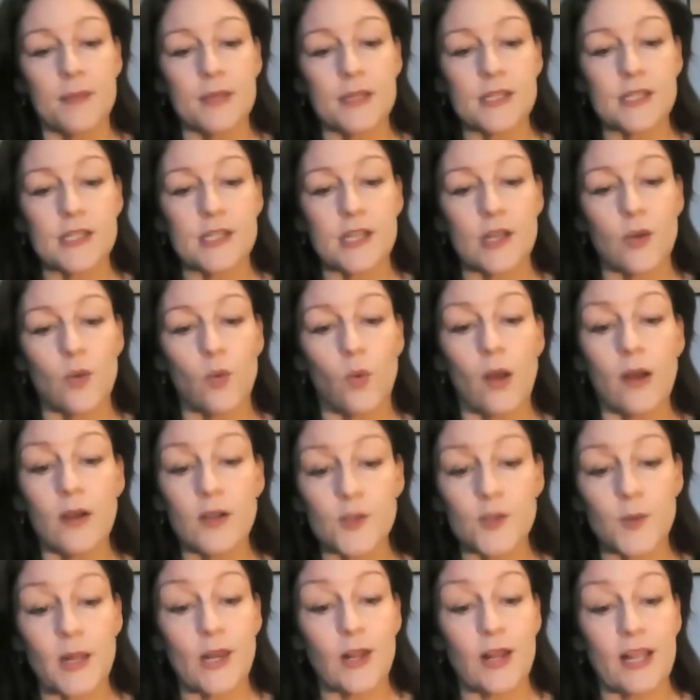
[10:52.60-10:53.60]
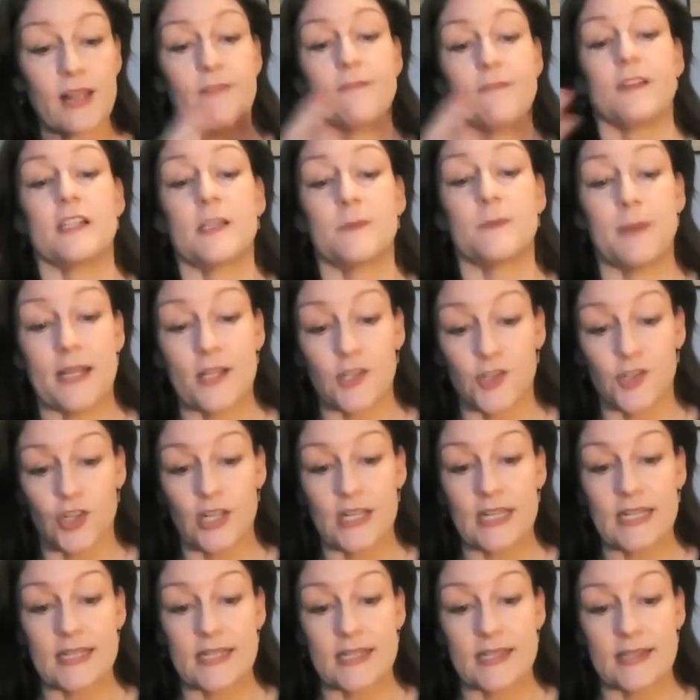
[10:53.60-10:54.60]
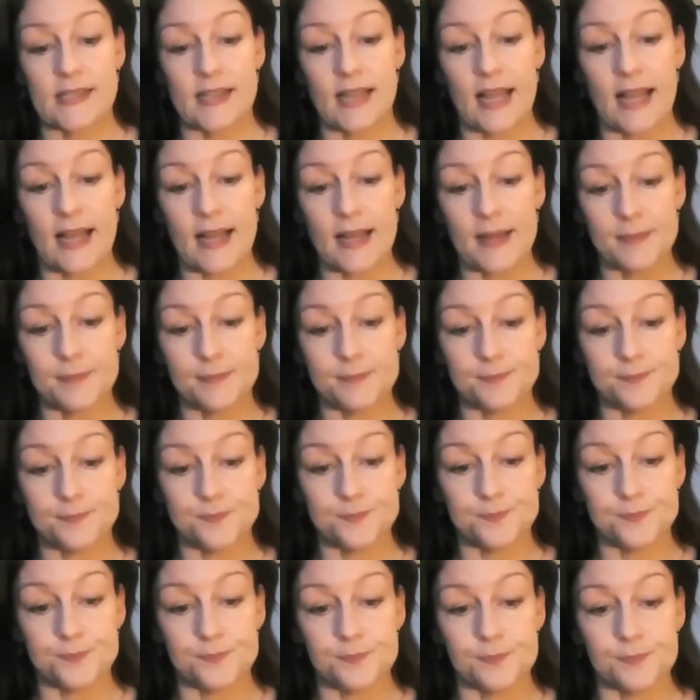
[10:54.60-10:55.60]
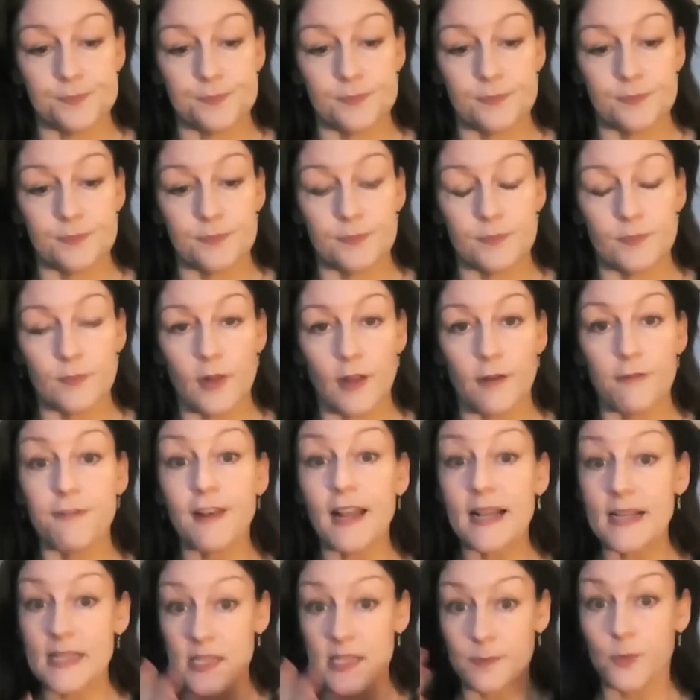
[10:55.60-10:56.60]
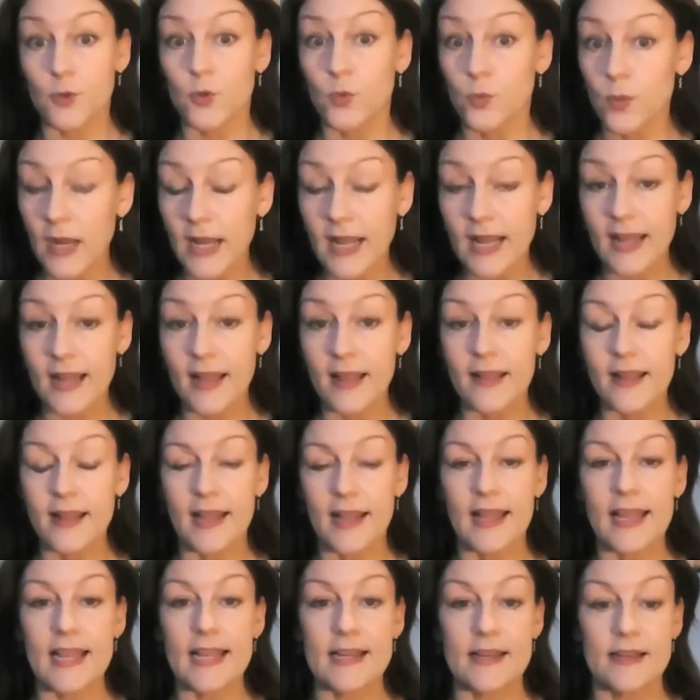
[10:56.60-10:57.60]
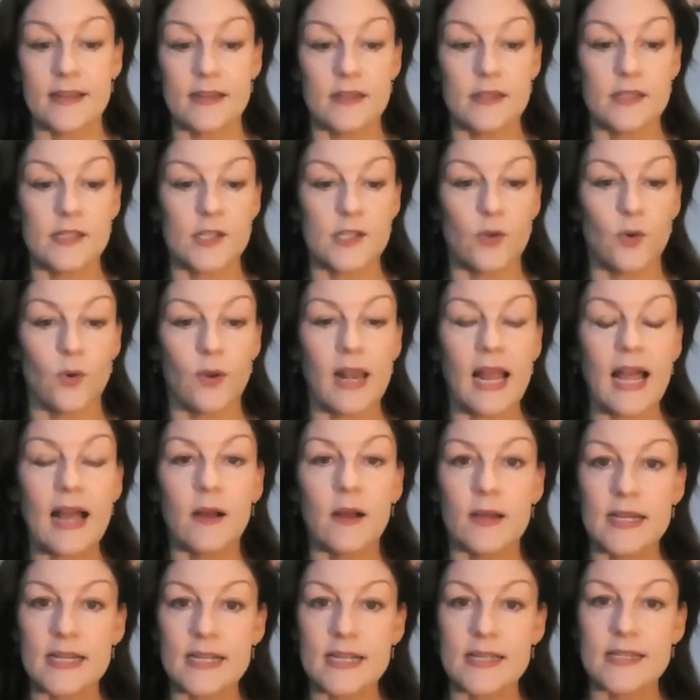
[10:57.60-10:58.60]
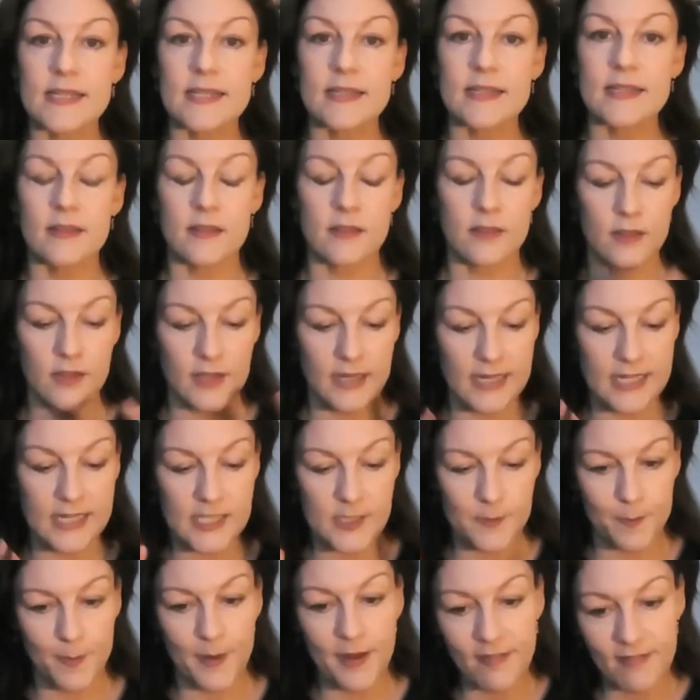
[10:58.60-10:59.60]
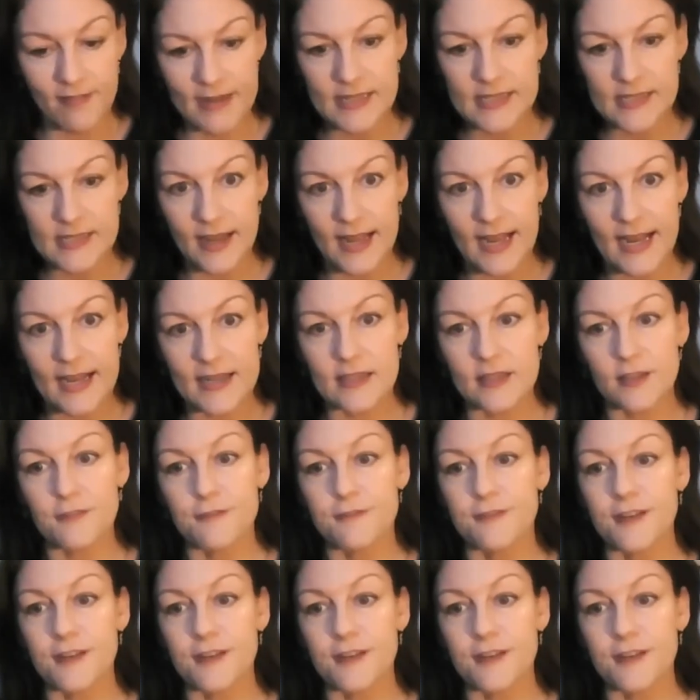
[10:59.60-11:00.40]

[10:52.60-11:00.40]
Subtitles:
So whilst we're looking for specialist flexible work in school hours, the experience I had in the